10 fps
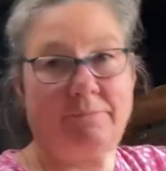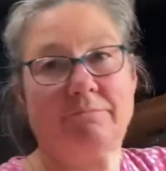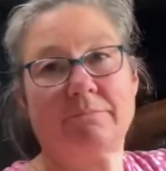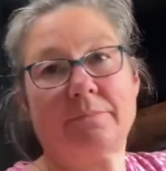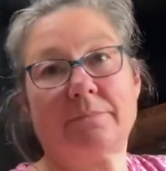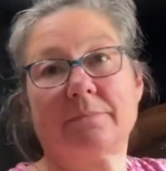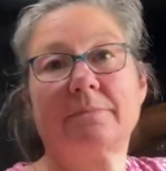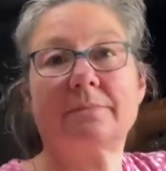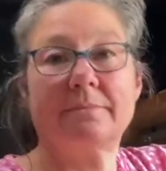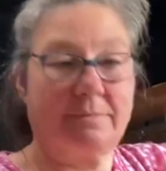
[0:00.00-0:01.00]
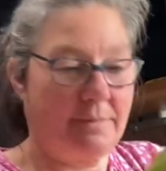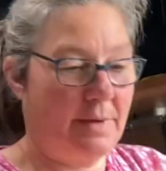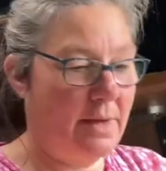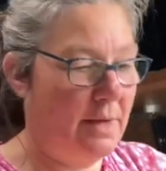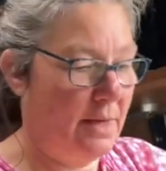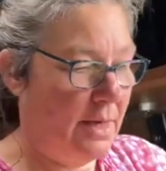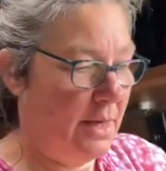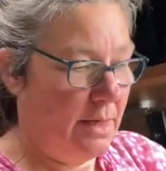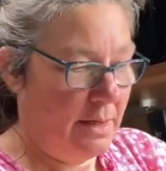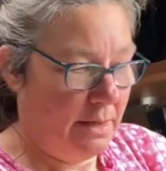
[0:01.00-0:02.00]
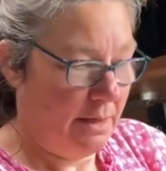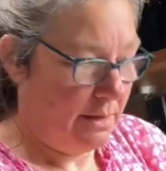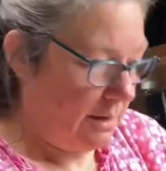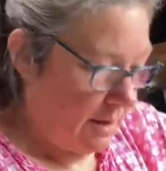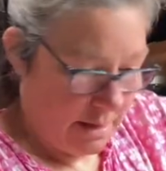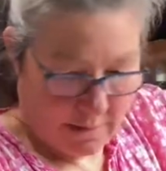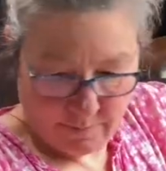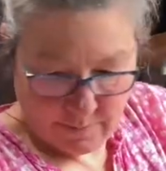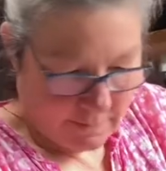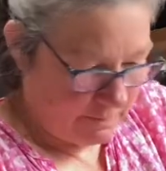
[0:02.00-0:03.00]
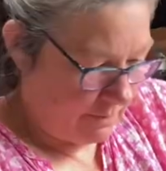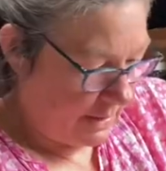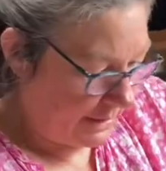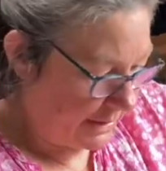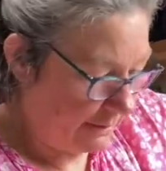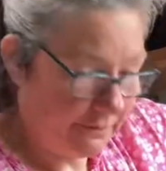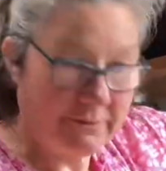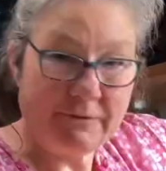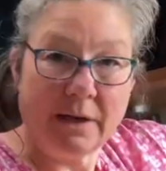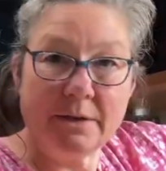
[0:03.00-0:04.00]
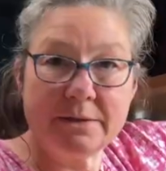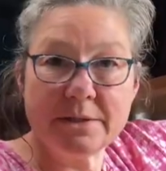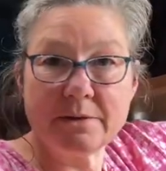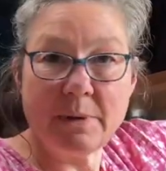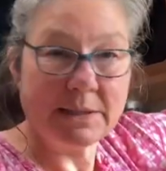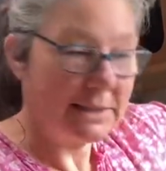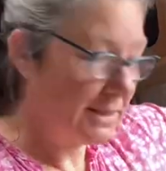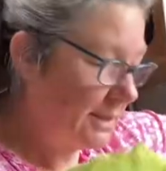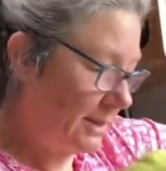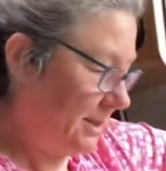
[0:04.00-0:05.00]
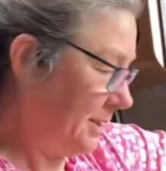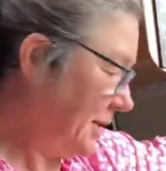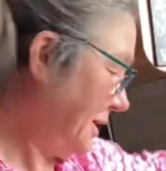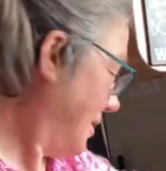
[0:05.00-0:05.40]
What are we taking down? Um, that stuff that fell into the basket yesterday.